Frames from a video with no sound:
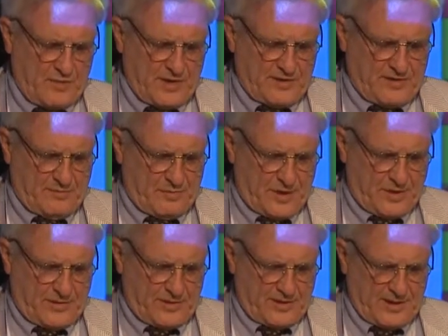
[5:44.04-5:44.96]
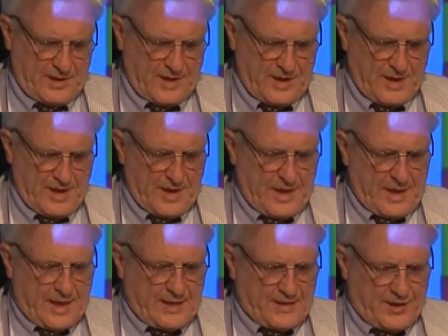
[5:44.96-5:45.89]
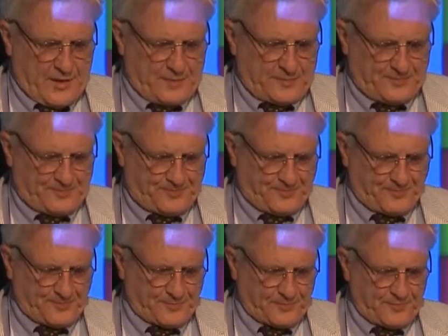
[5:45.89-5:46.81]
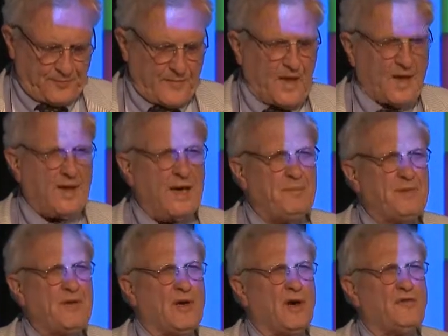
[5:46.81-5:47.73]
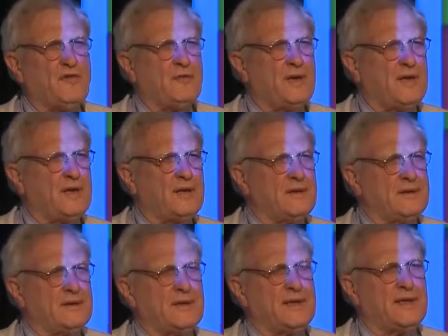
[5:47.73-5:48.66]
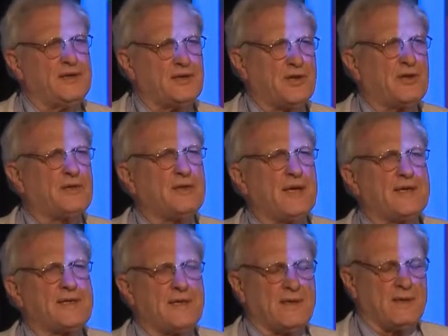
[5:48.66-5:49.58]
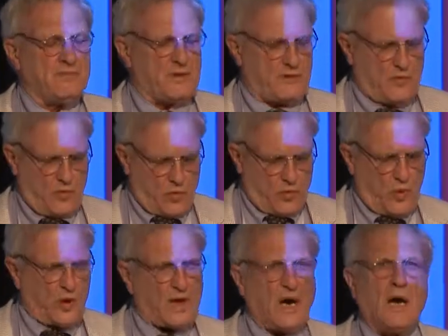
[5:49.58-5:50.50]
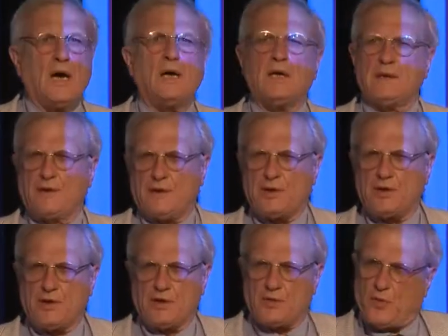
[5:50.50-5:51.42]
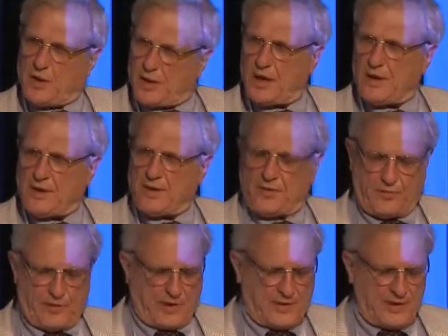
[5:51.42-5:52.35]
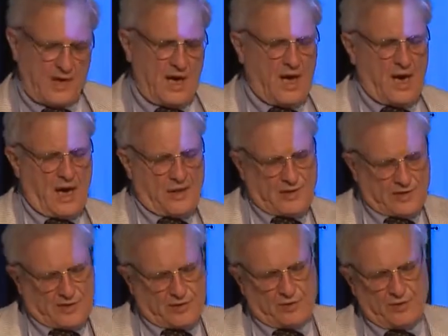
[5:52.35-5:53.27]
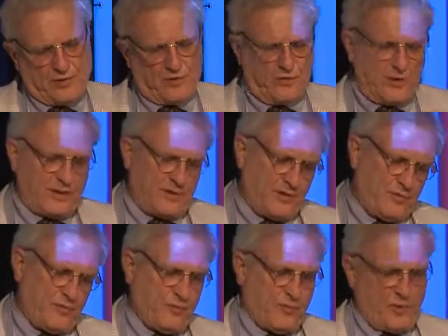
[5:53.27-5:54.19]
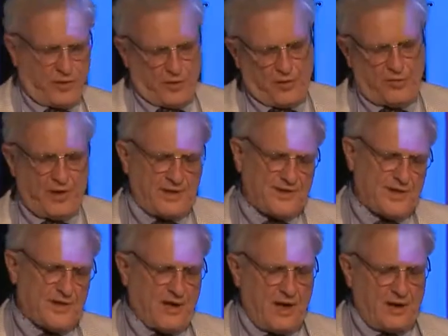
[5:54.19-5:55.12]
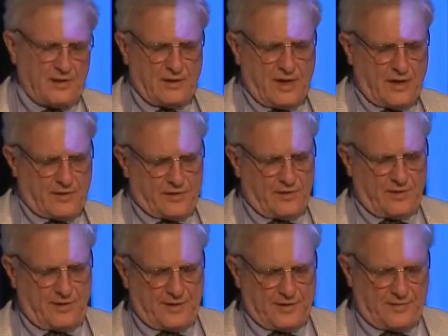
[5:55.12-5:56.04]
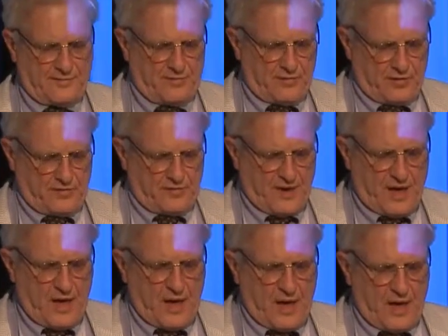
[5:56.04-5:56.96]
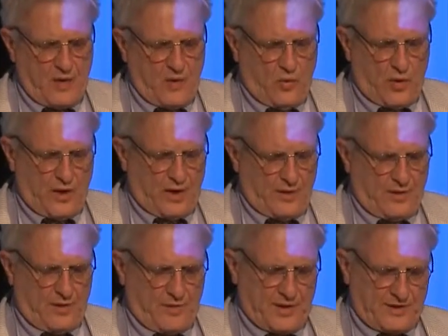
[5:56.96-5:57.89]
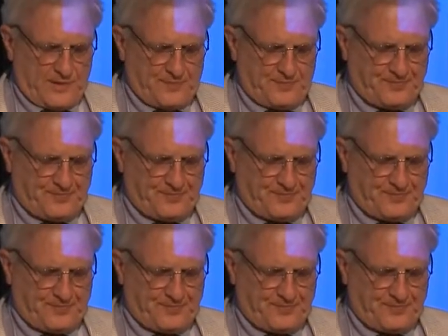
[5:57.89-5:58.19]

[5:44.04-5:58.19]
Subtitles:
Muslim powers. So let me go from here and generalize a little bit. What are the issues? What are the threats? I just told you what the threats are not and how certain things have improved. What are the threats?